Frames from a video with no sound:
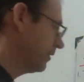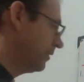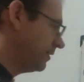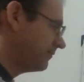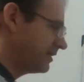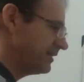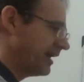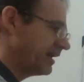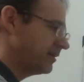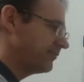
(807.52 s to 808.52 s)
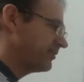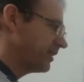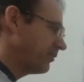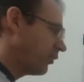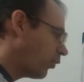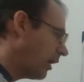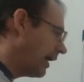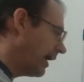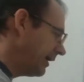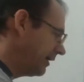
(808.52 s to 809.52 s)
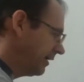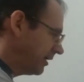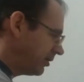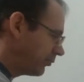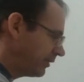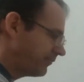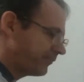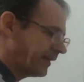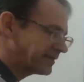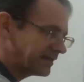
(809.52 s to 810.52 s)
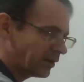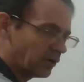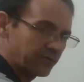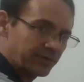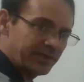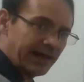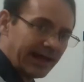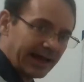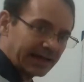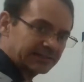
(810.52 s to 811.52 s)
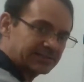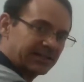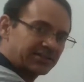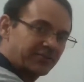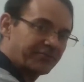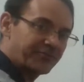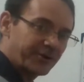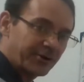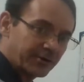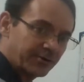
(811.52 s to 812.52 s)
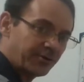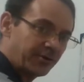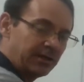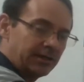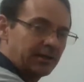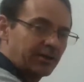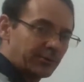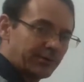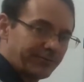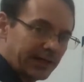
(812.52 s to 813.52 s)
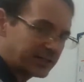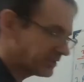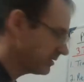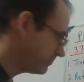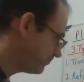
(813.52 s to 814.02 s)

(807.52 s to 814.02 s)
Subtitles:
If the negative is on the y, you're reflecting over the x. That's a vertical reflection.